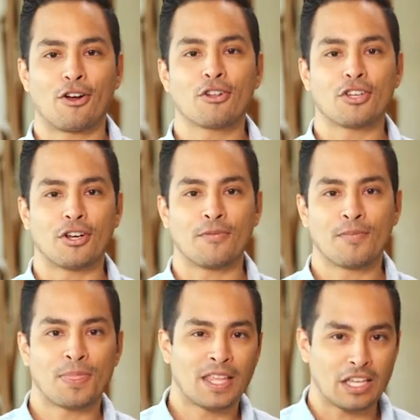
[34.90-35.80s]
Earlier,
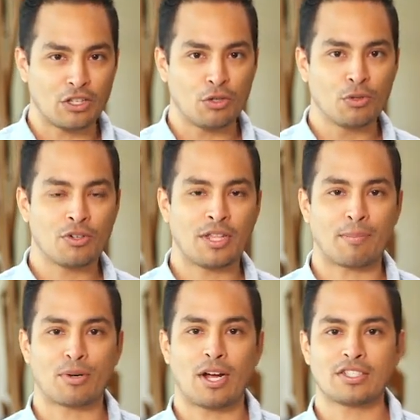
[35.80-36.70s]
you learned that
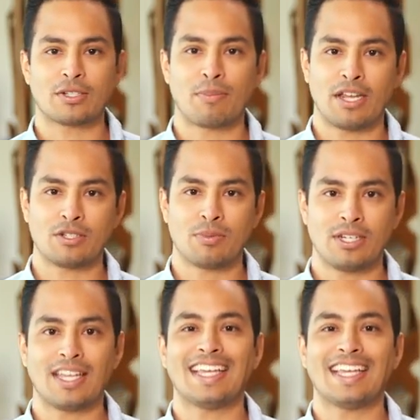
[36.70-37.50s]
project management